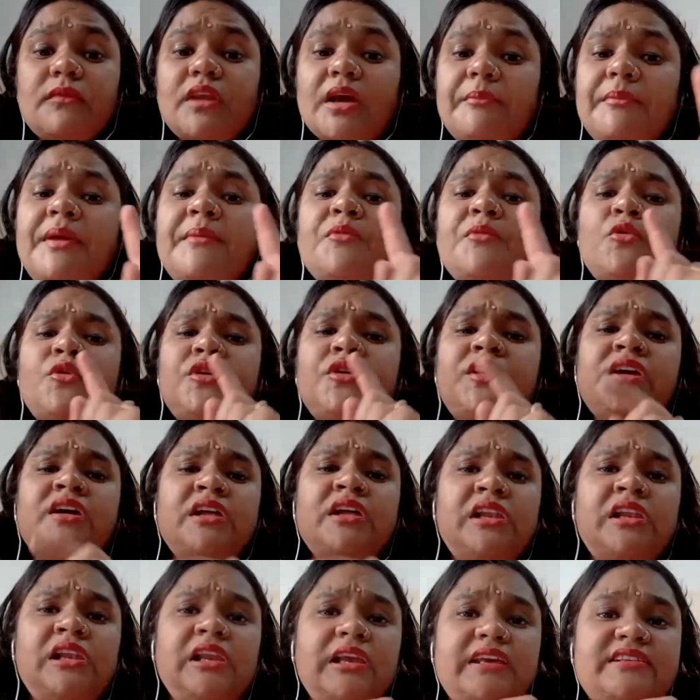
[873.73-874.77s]

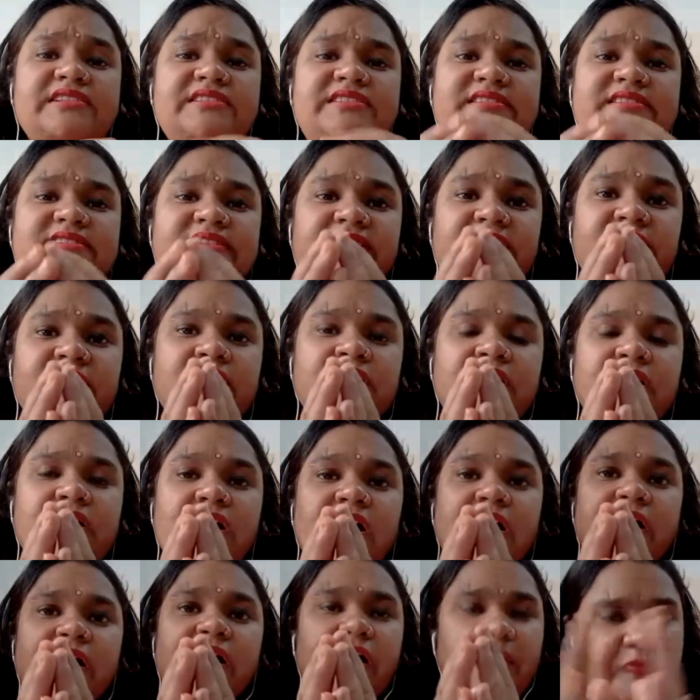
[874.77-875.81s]
Memorial is
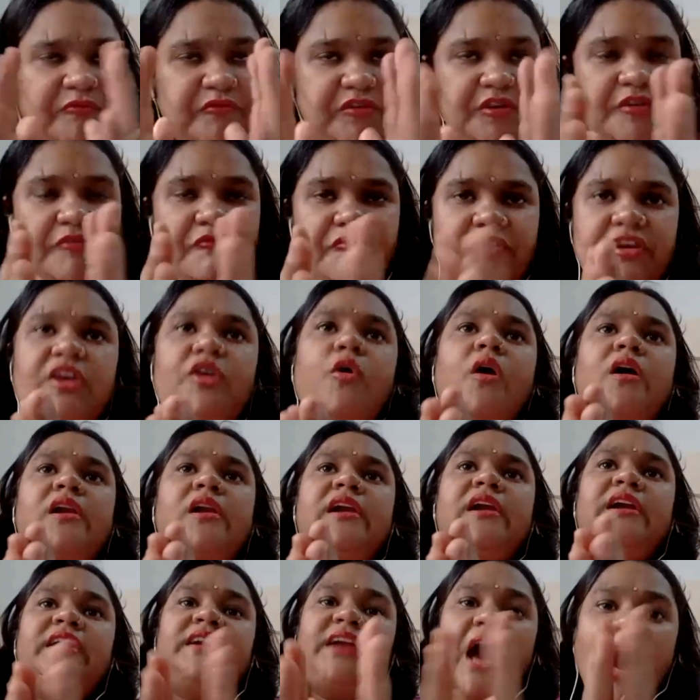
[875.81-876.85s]
we call
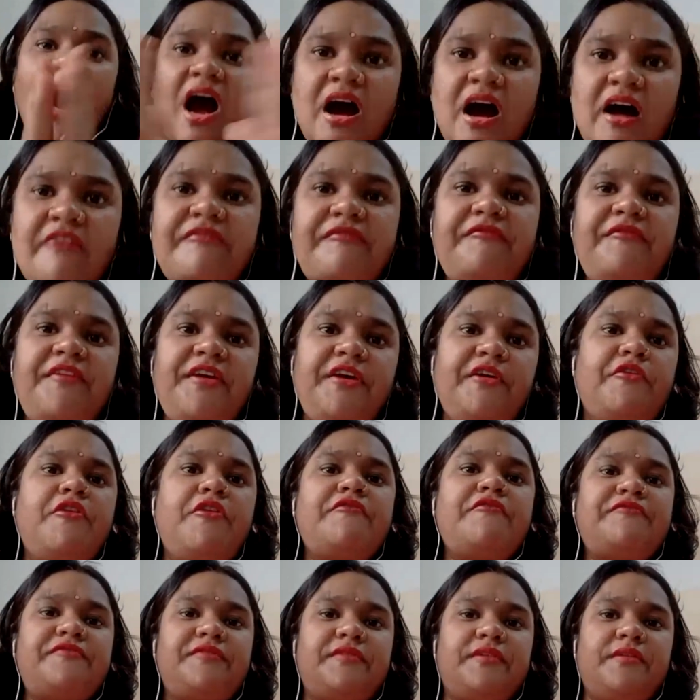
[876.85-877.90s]
it halfway
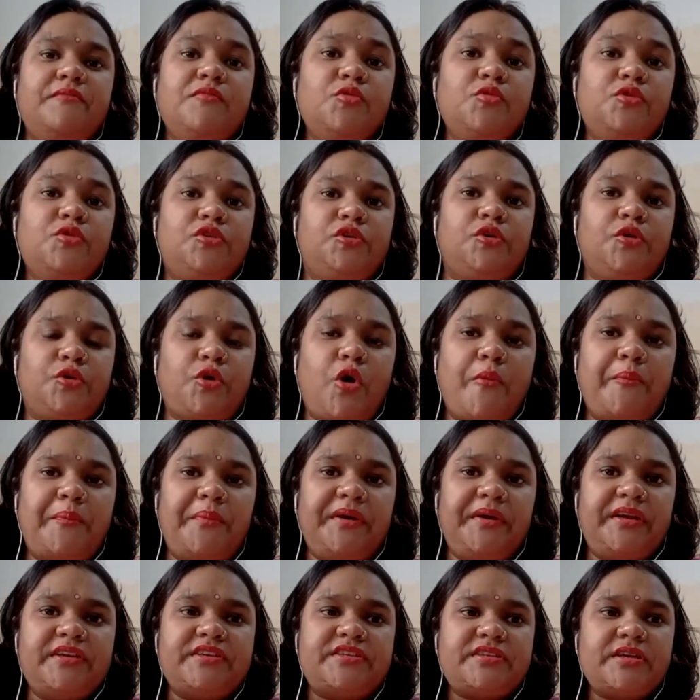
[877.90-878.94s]
of moot court
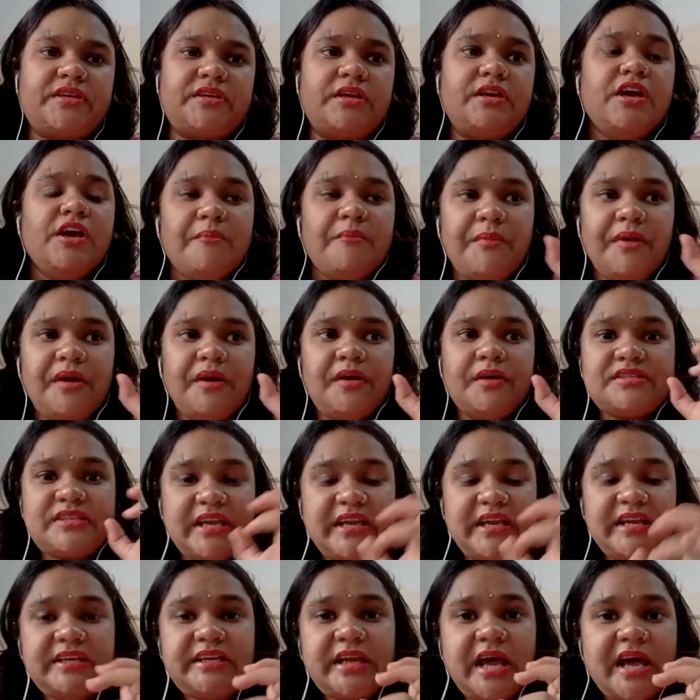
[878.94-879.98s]
competition, because
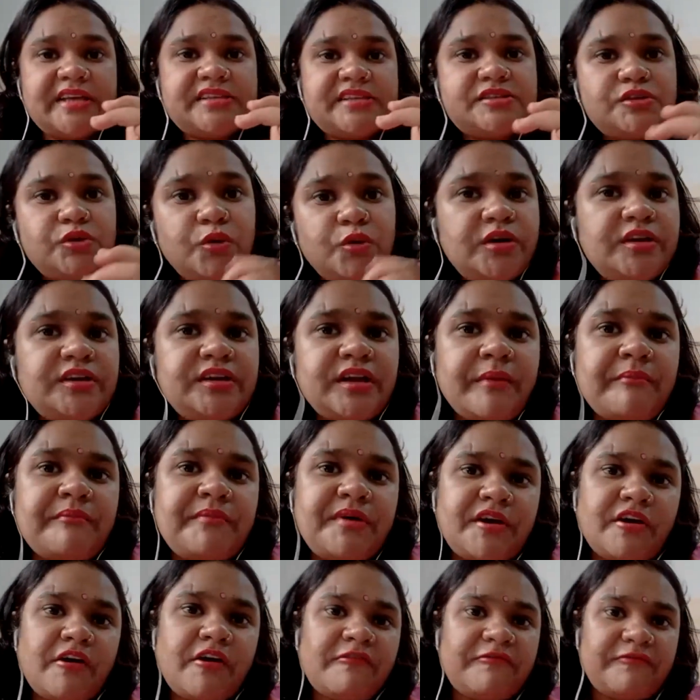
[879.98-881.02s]
it has good
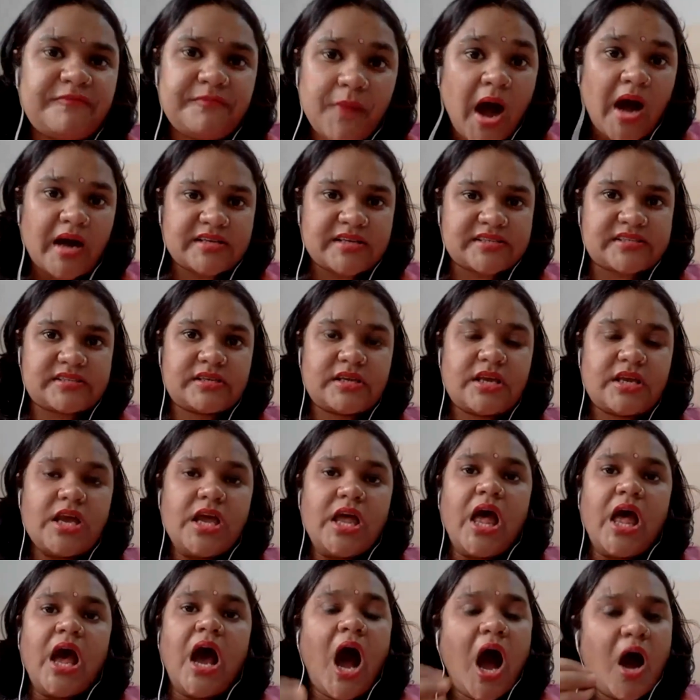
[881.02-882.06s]
number of marks.
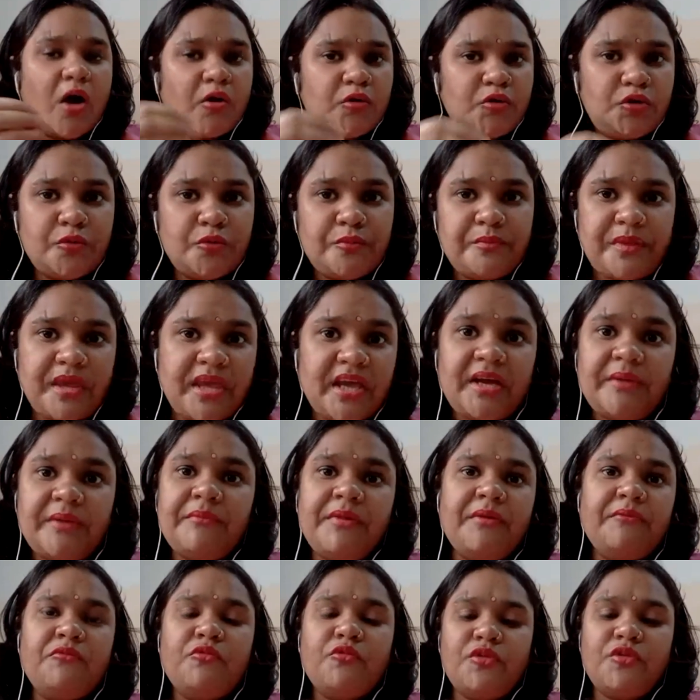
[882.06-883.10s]
How to make
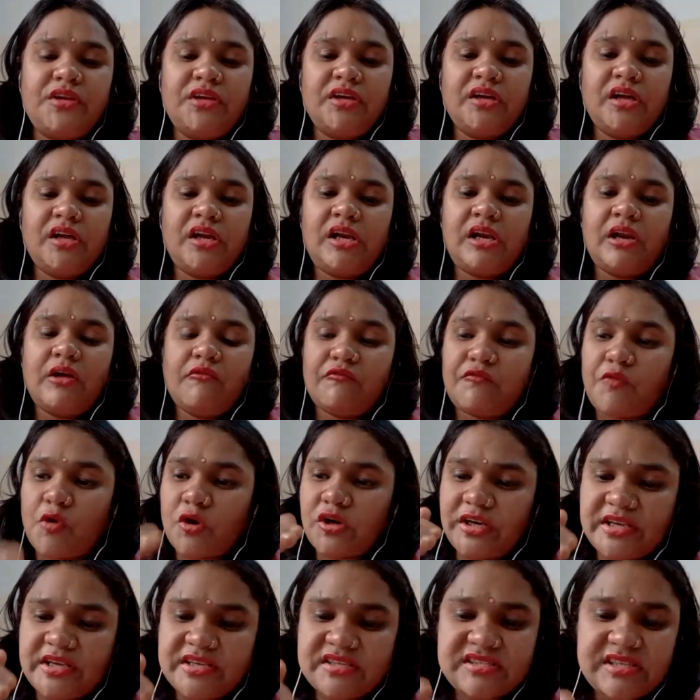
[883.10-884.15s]
memorial, what
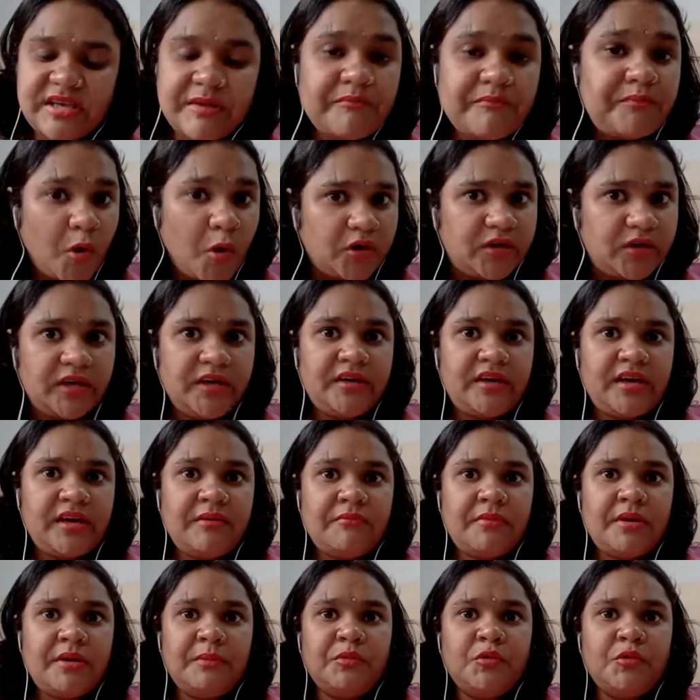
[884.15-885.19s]
is important in
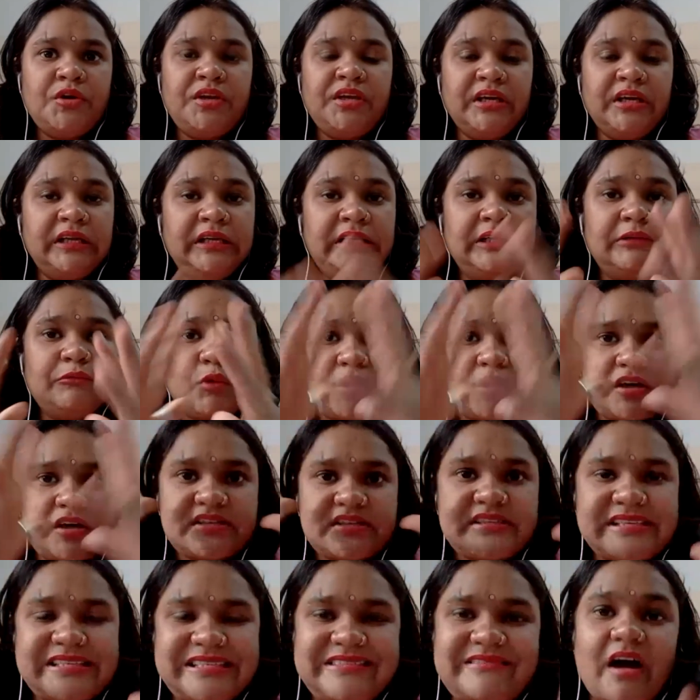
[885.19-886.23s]
memorial, what is
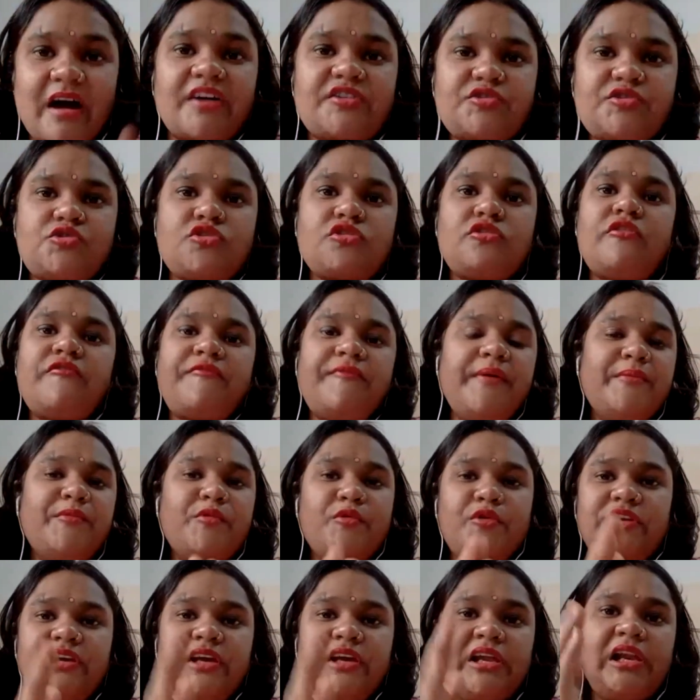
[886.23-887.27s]
the structure of
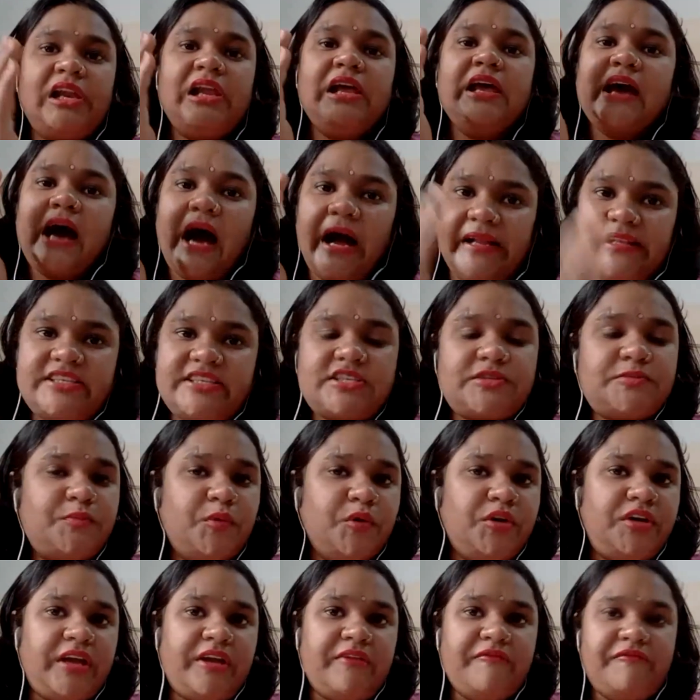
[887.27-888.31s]
memorial, I'll just
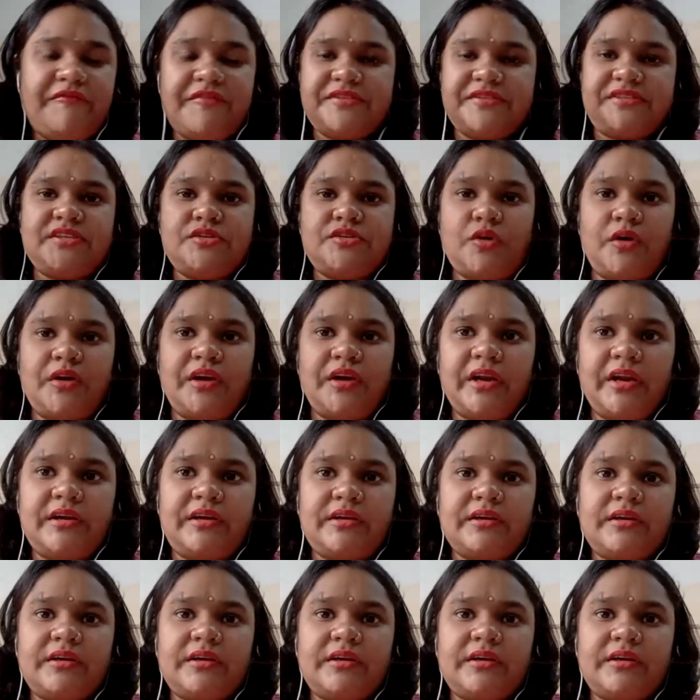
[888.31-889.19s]
put emphasis on it.